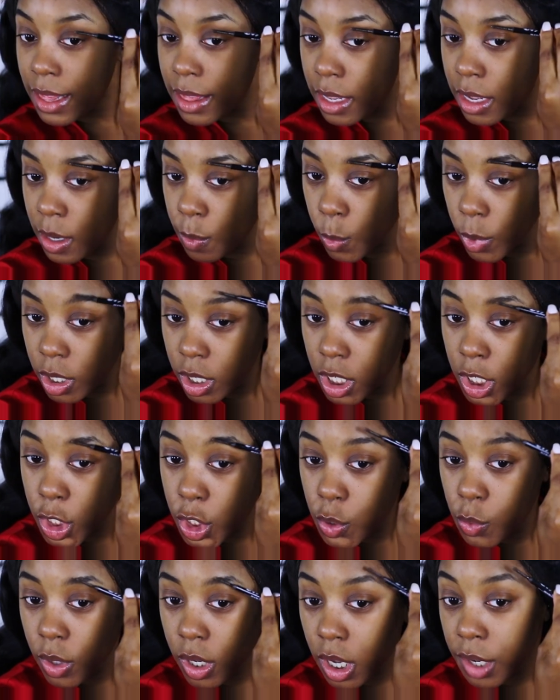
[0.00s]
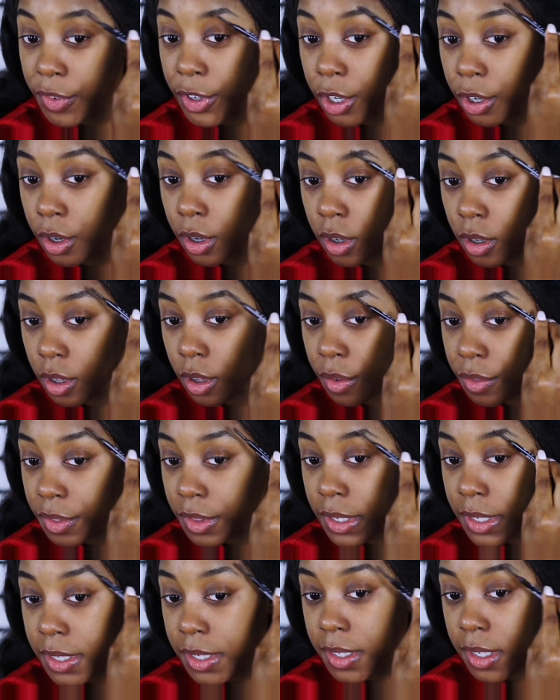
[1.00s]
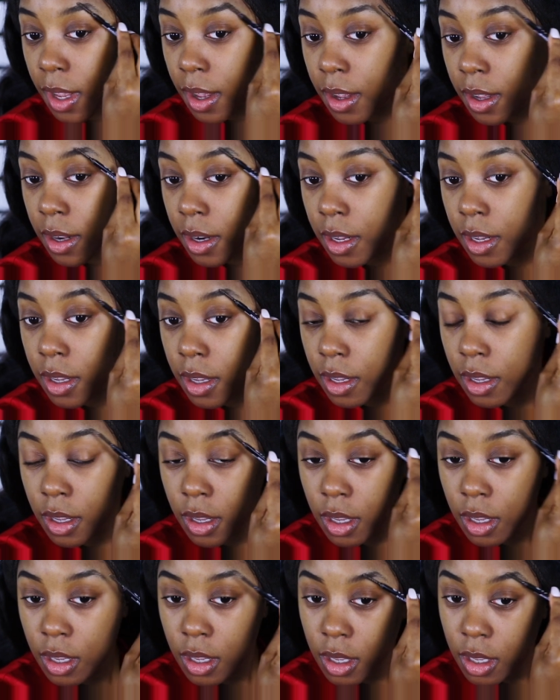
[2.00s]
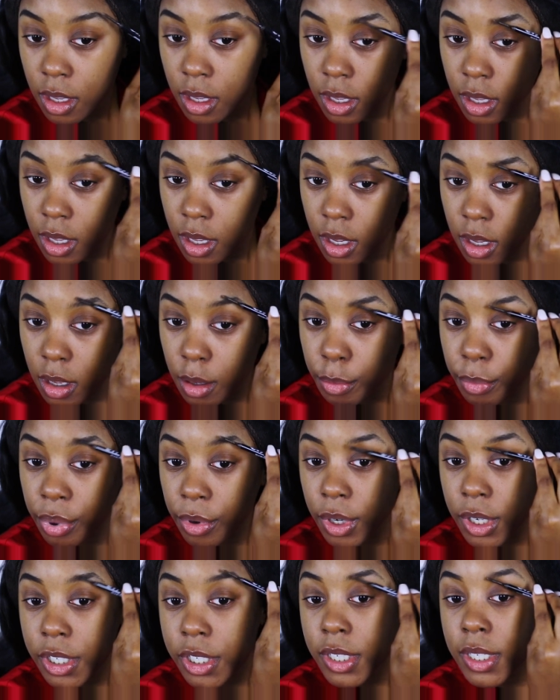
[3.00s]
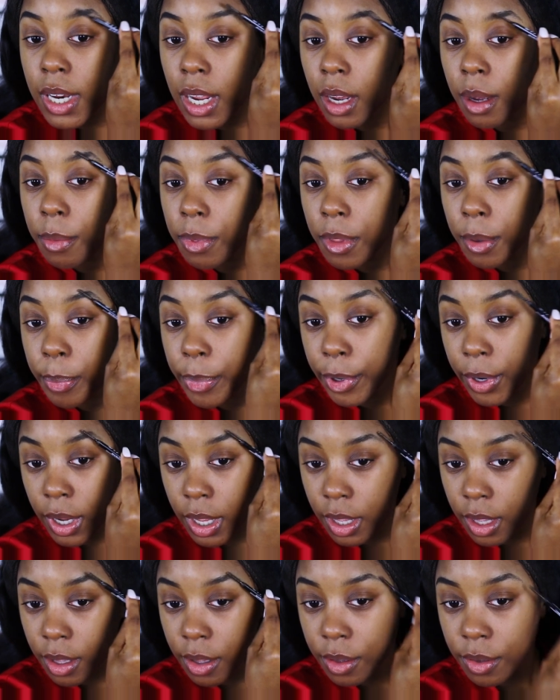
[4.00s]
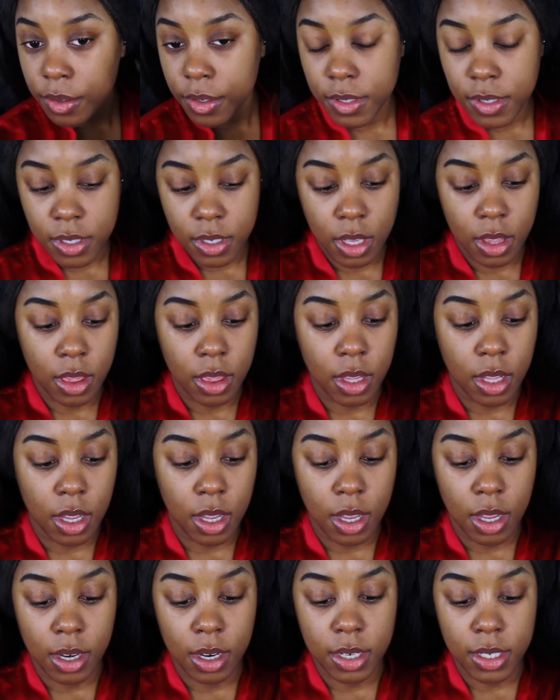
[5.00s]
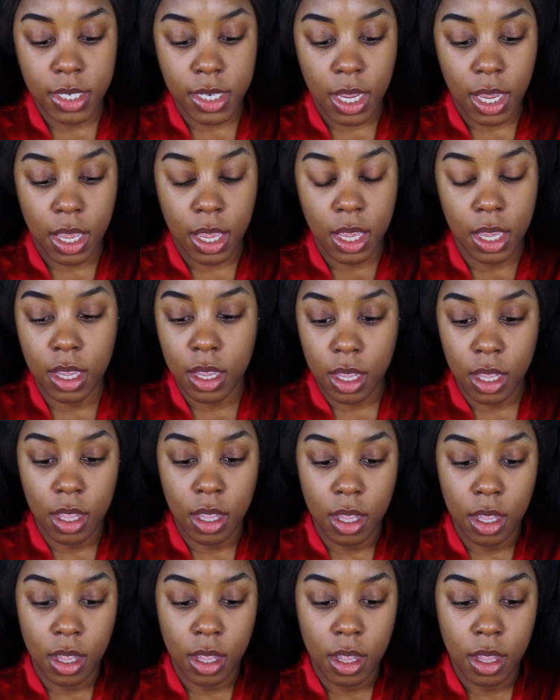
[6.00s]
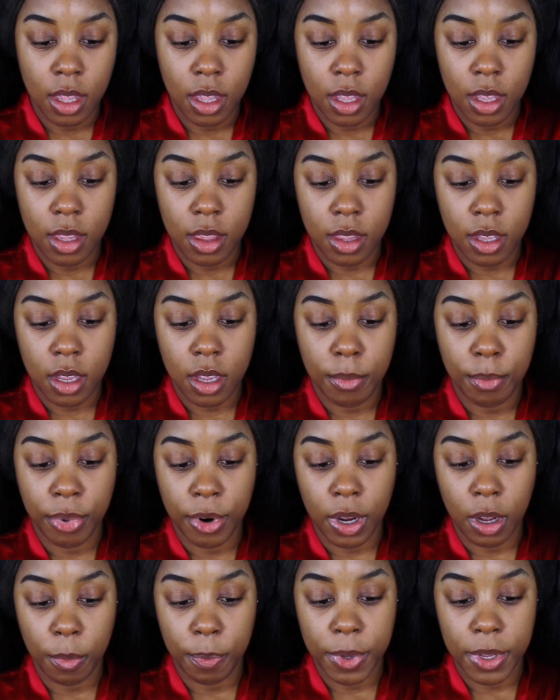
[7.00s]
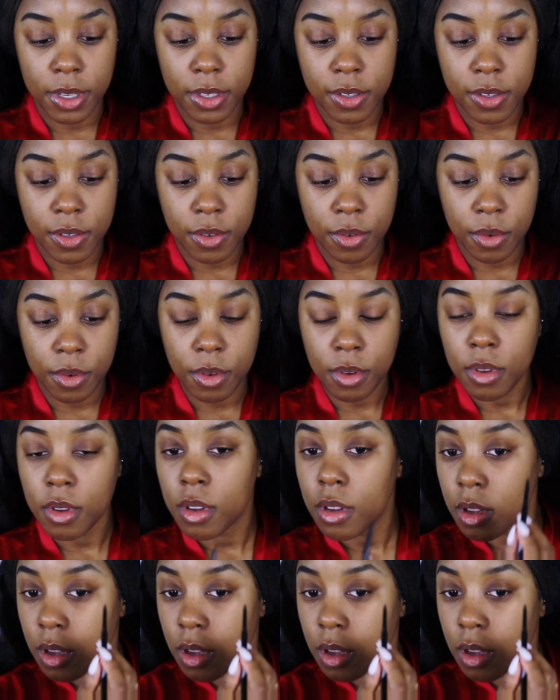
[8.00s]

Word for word: And then we're gonna do CoverGirl on this side. Brush out the brows and then take the brow pencil.